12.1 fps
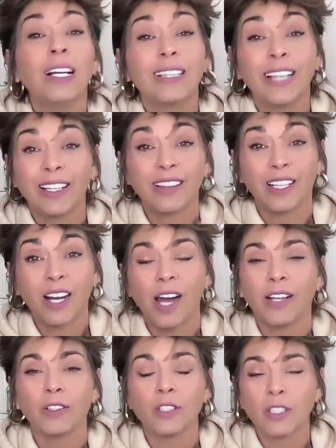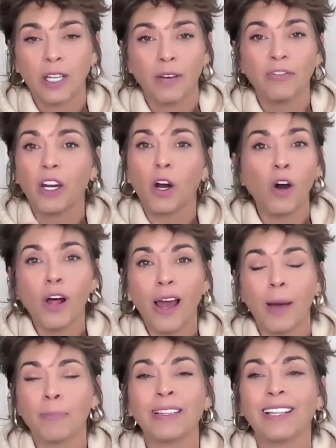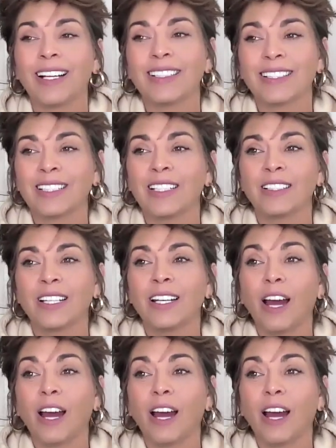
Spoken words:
like the Kyle stuff that all happened last season.